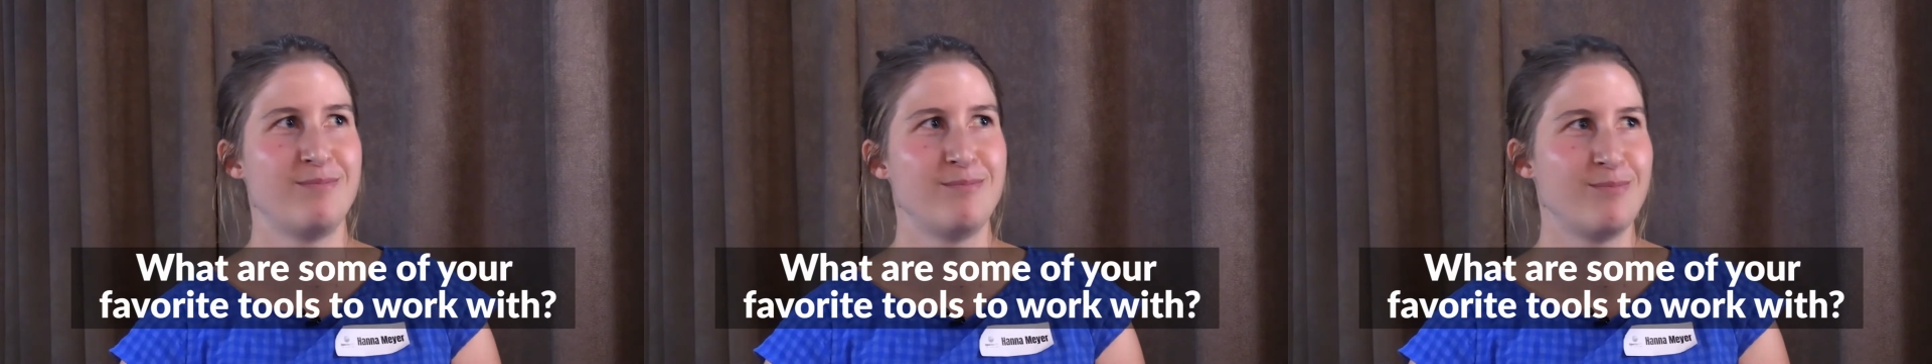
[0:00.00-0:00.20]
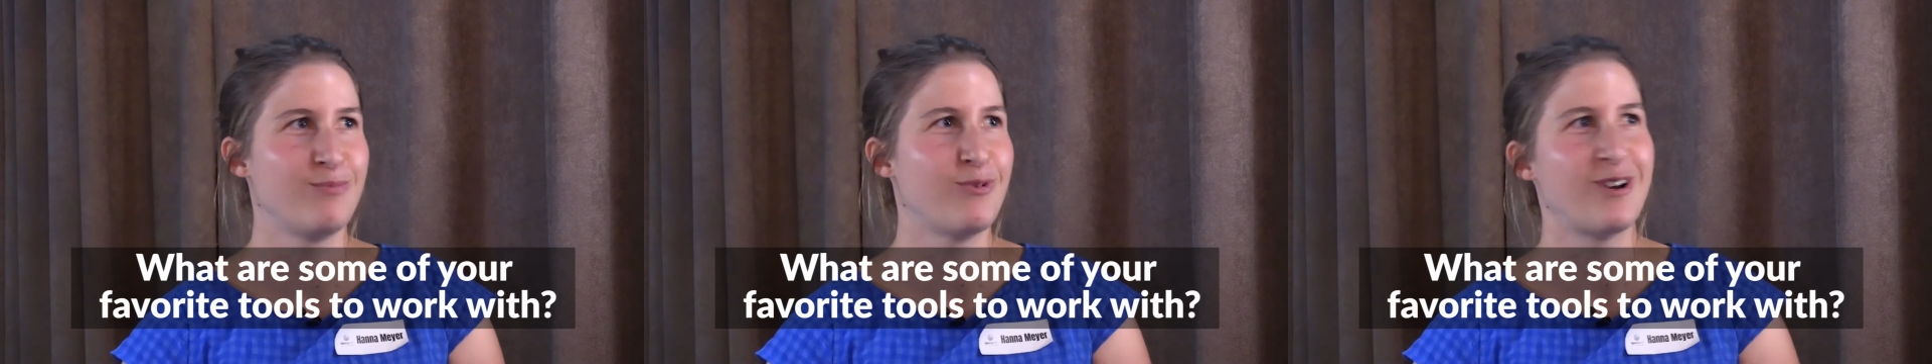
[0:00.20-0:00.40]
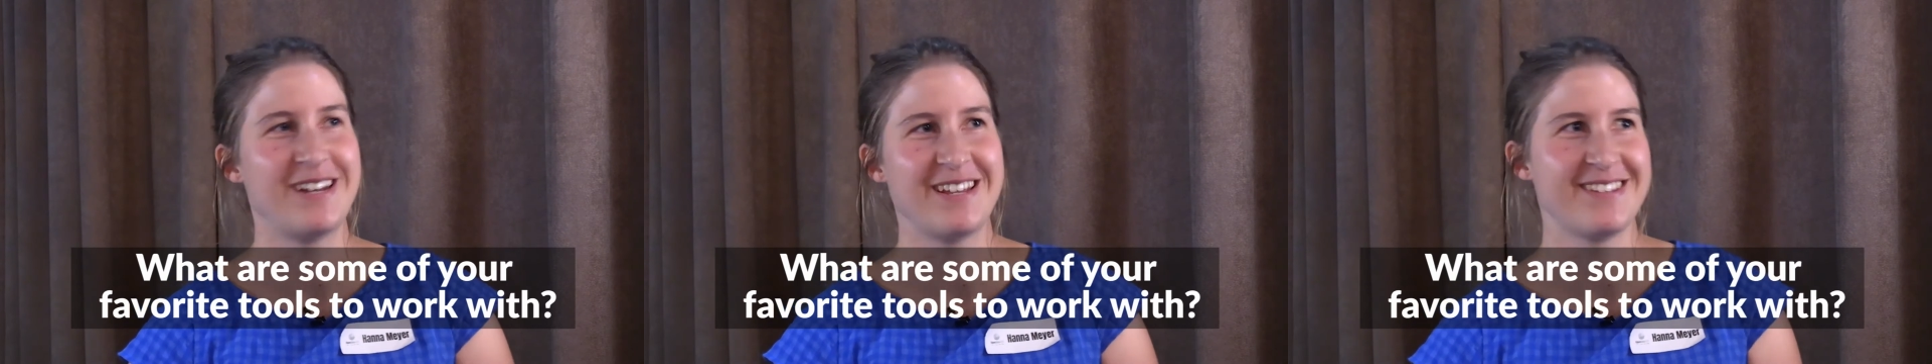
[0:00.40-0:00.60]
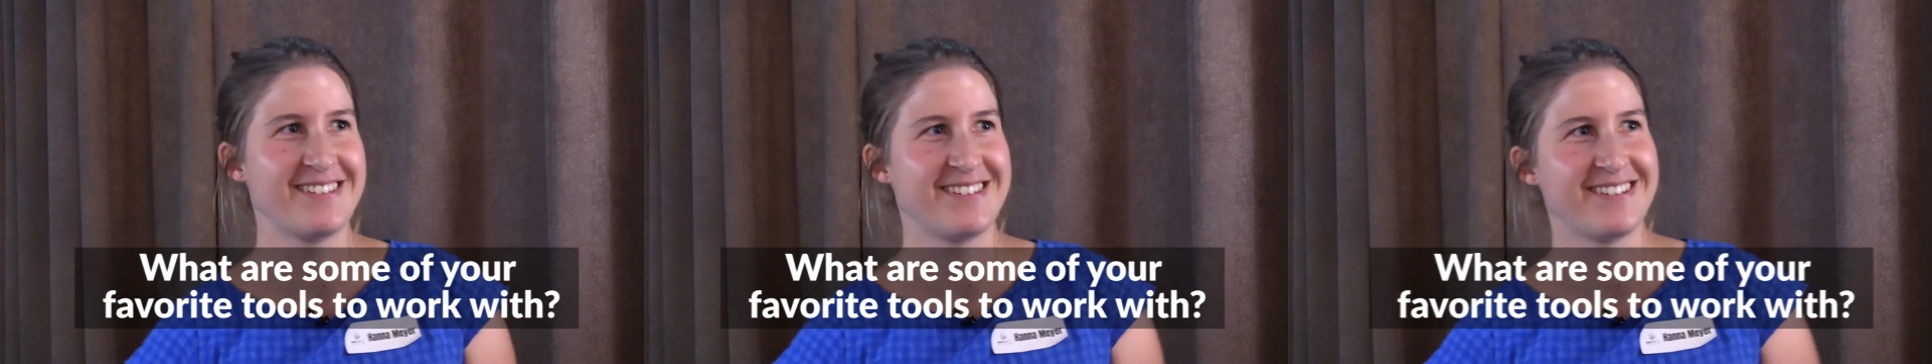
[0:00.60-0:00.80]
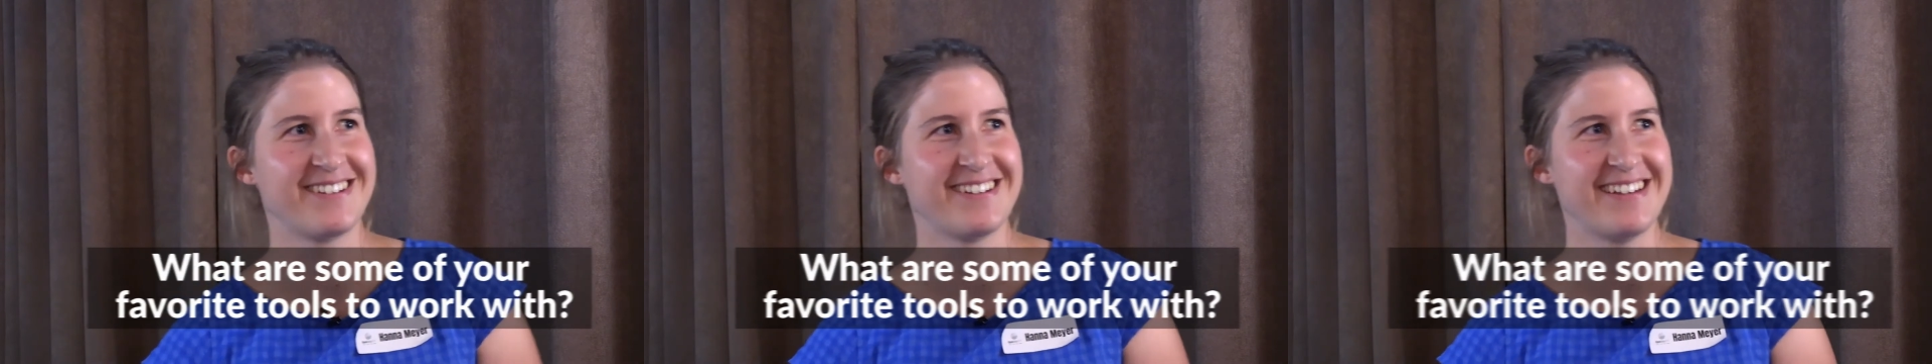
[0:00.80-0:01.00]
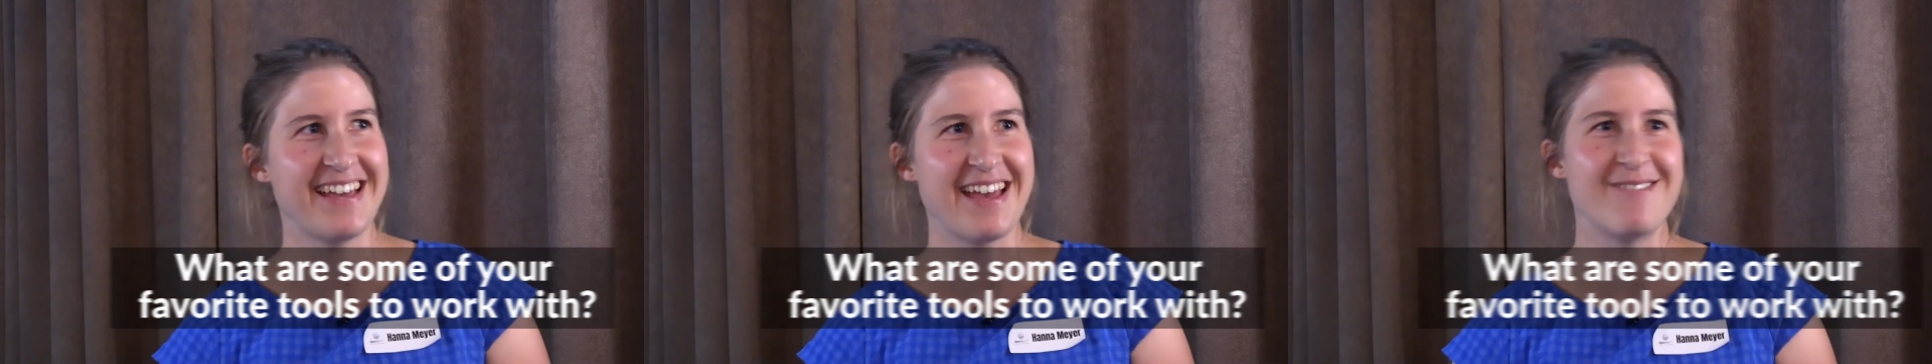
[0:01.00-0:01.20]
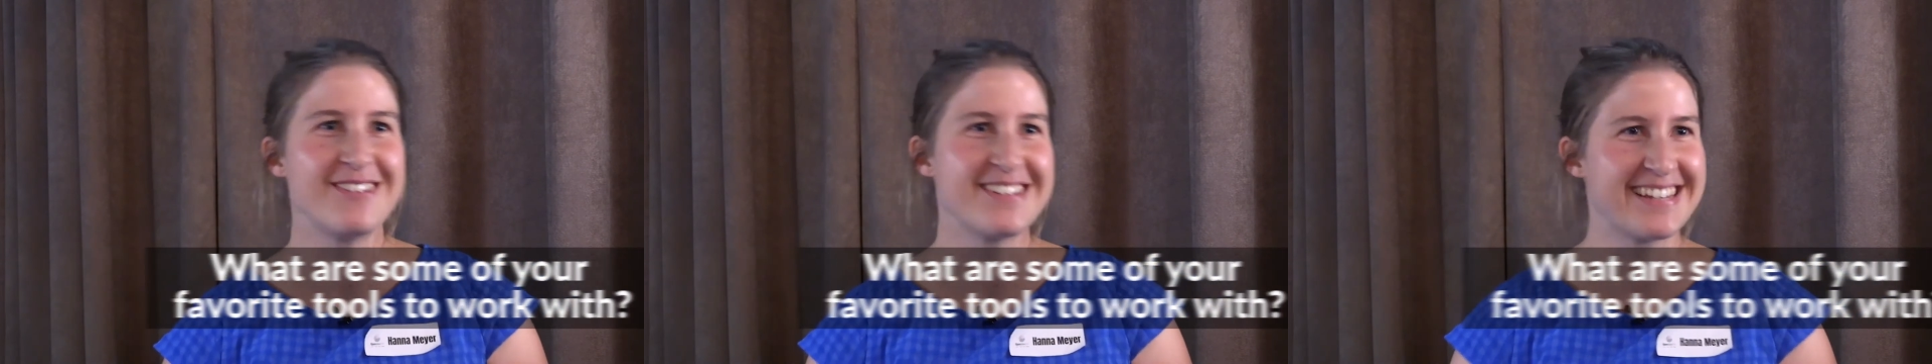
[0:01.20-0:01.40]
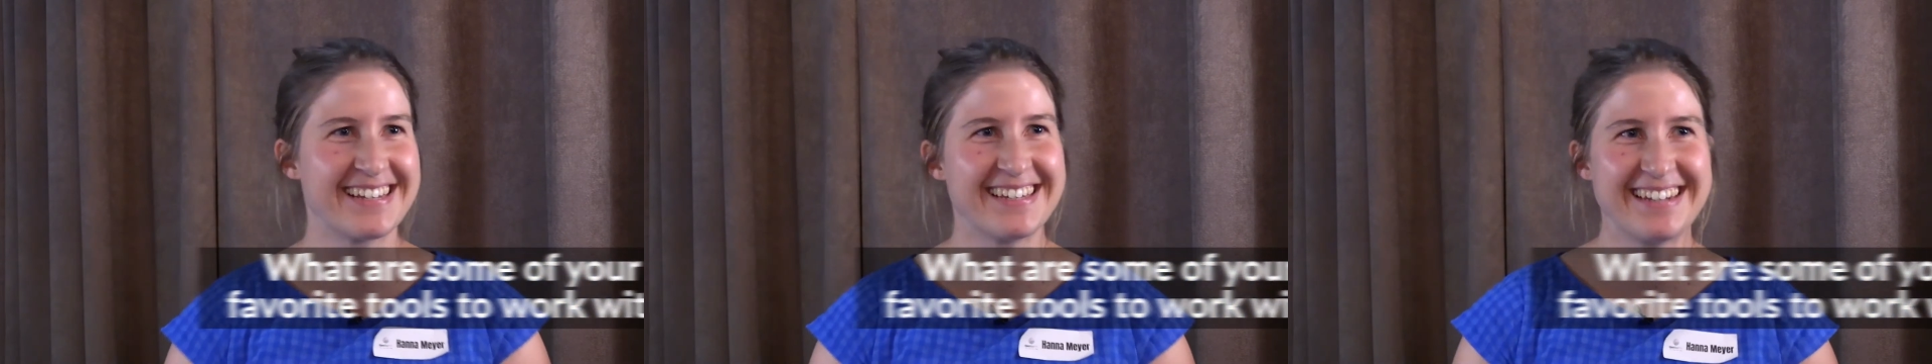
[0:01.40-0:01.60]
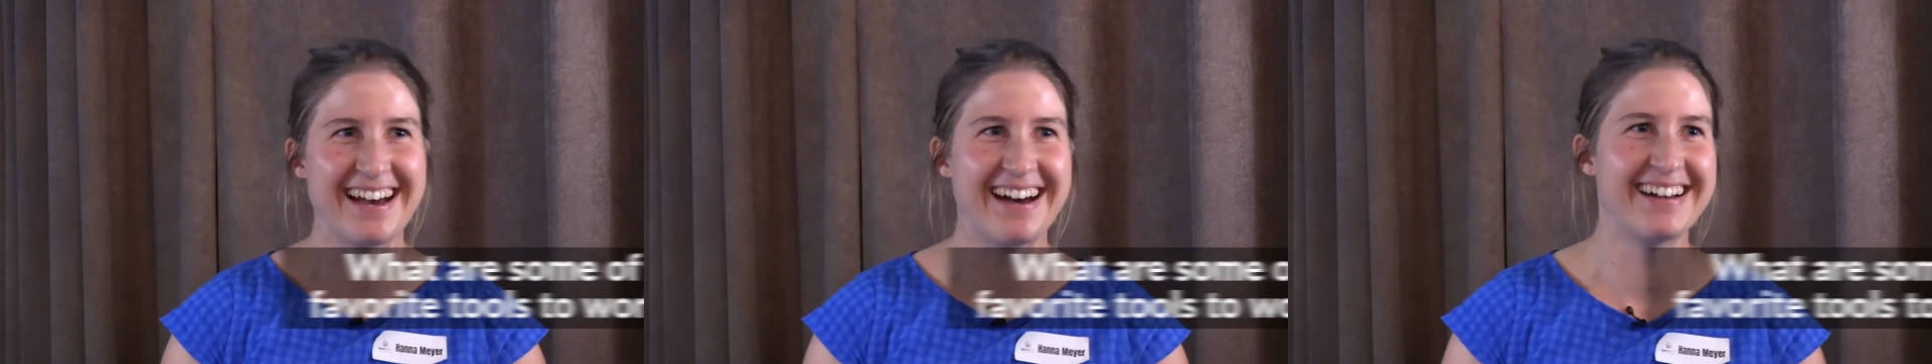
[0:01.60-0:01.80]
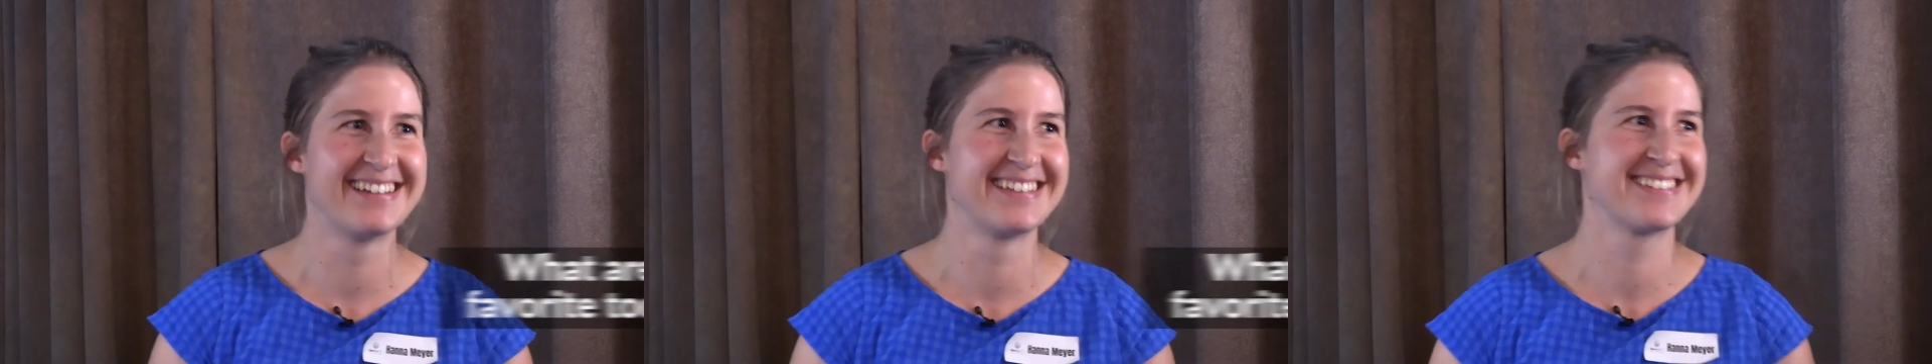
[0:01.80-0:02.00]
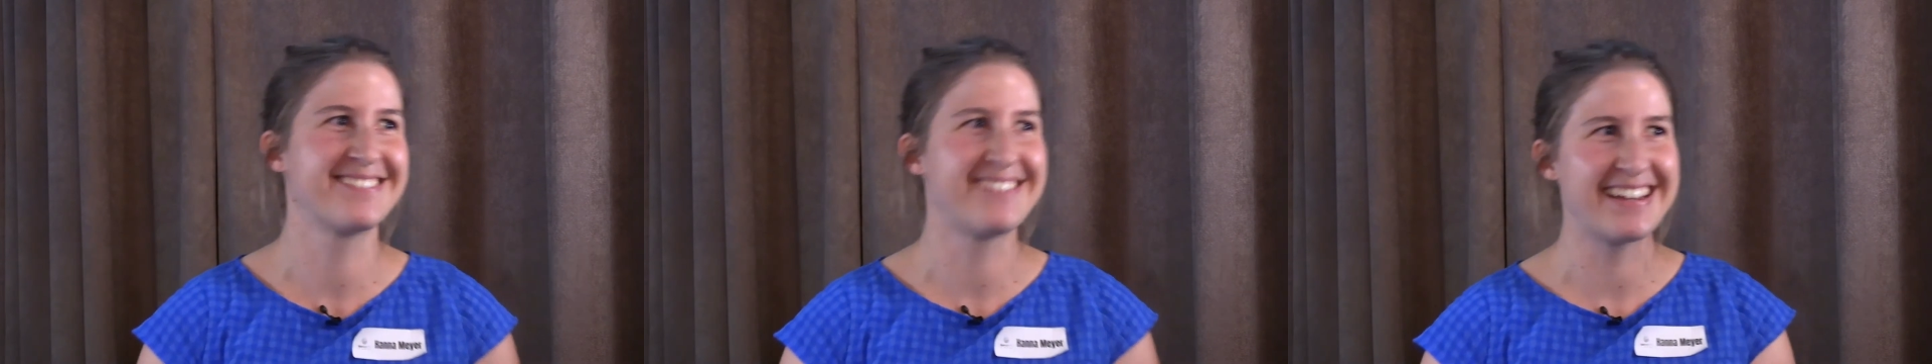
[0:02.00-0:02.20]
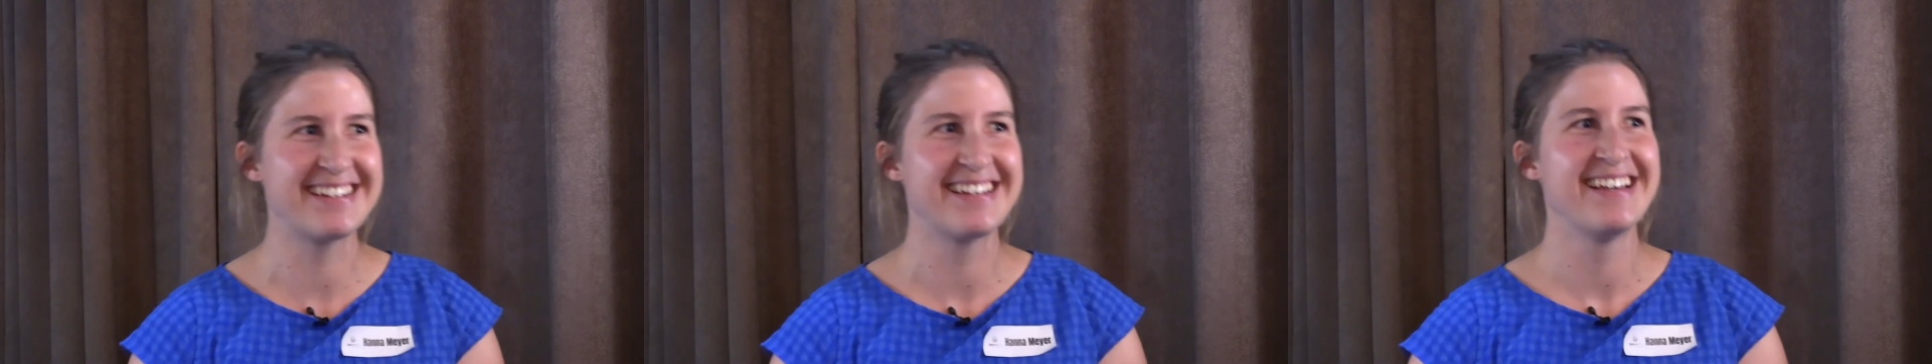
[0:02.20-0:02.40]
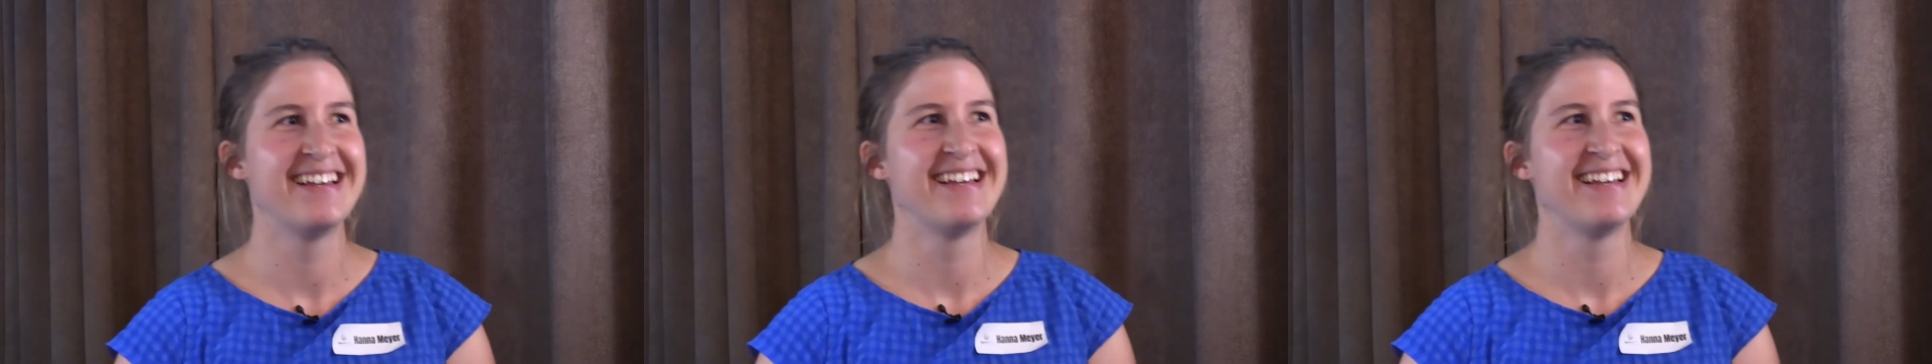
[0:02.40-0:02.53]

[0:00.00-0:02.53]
more or less everything in R is great.